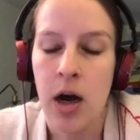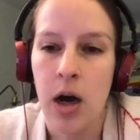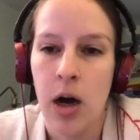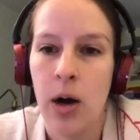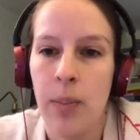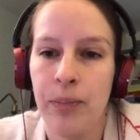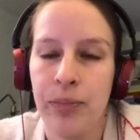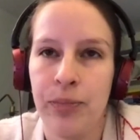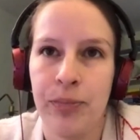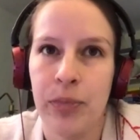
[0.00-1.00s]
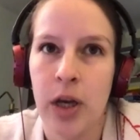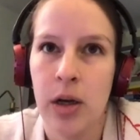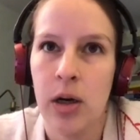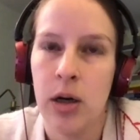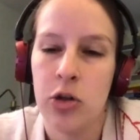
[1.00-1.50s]

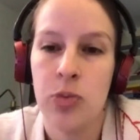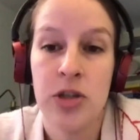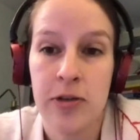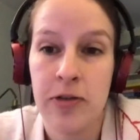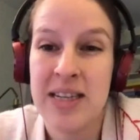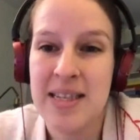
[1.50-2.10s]
to specific